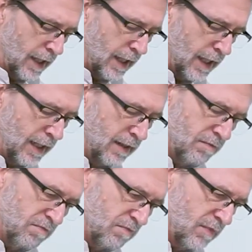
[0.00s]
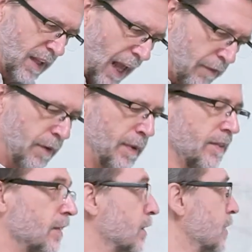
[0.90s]
in every
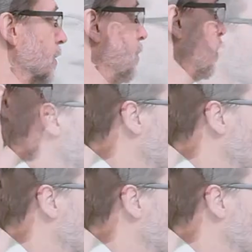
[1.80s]
business.